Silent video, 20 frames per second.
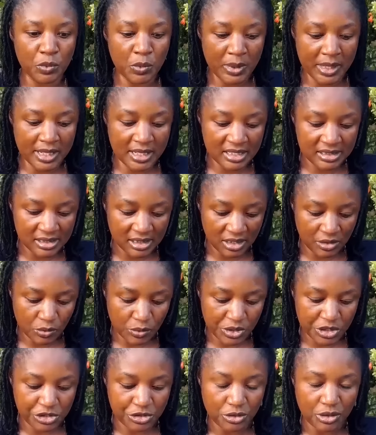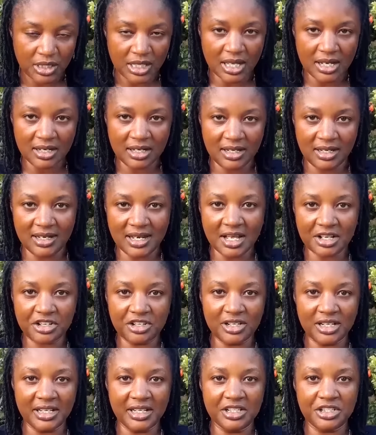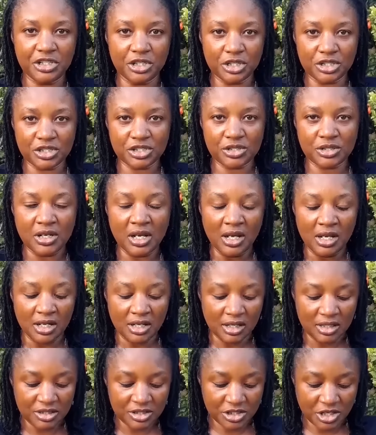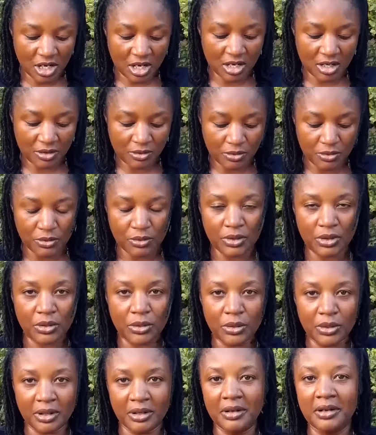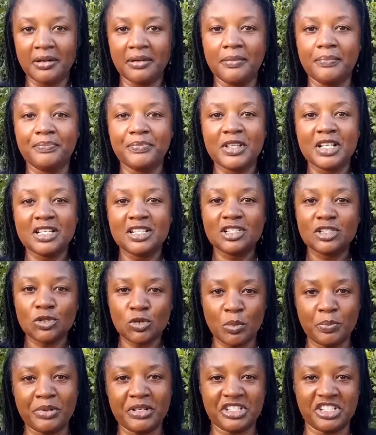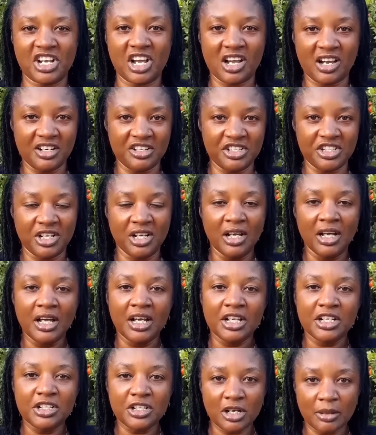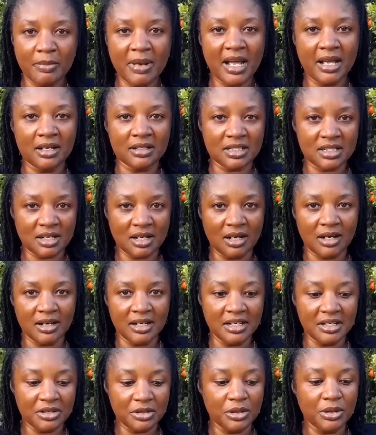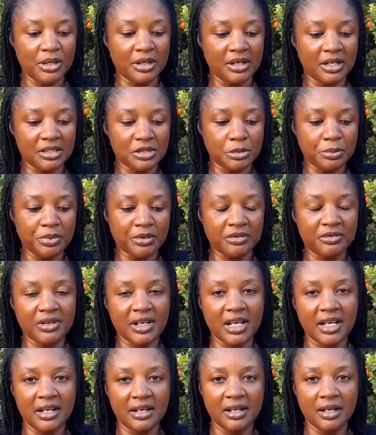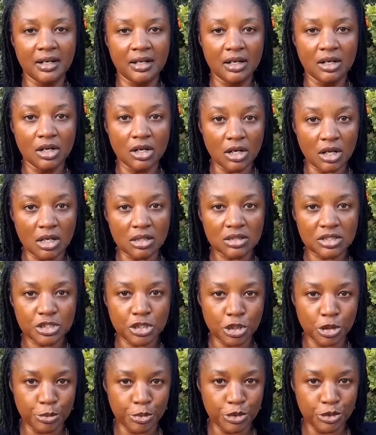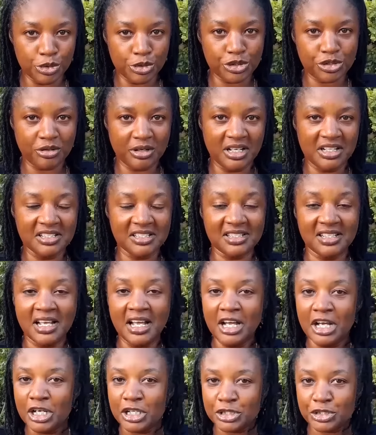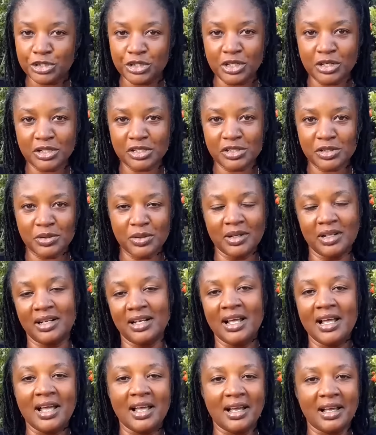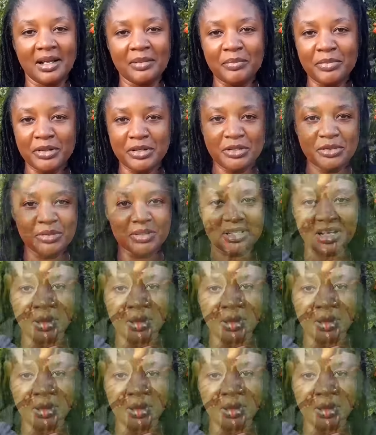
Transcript: ways in which you can inoculate your charcoal or supercharge your biochar in order to provide long-term nutrients to your soil and produce